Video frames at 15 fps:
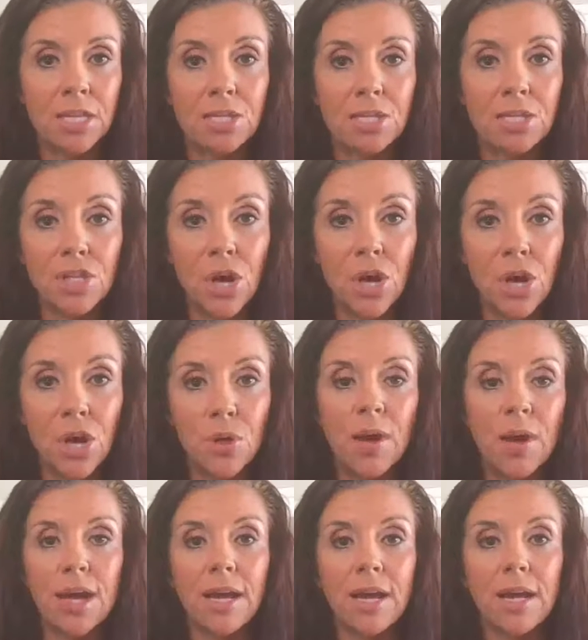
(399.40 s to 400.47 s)

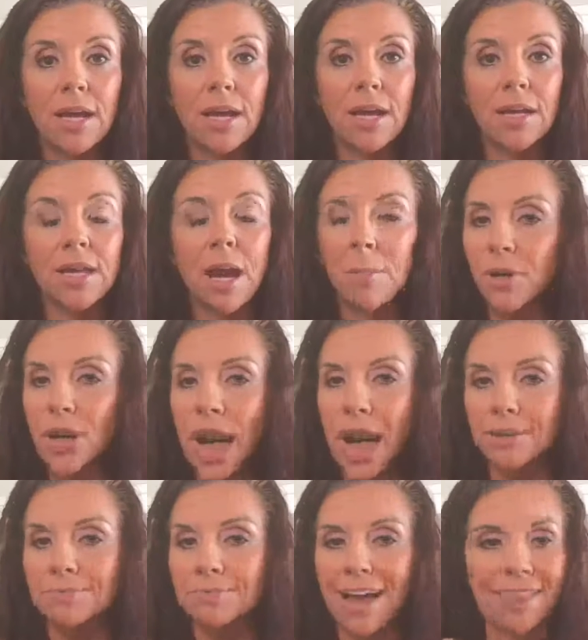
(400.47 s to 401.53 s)
So number
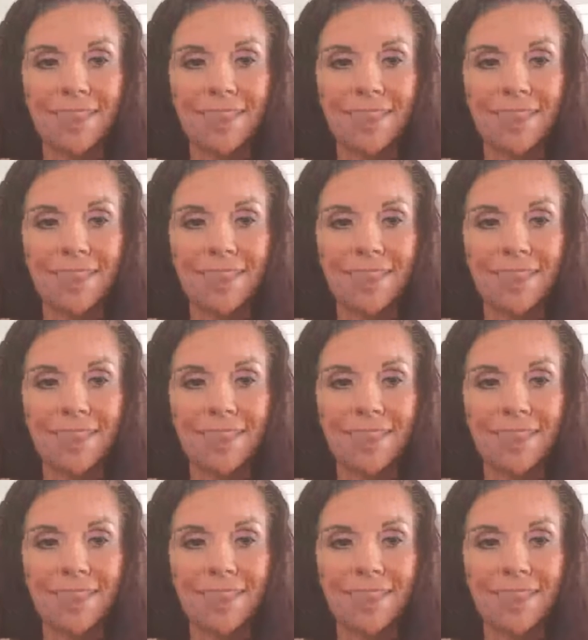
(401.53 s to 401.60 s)
9,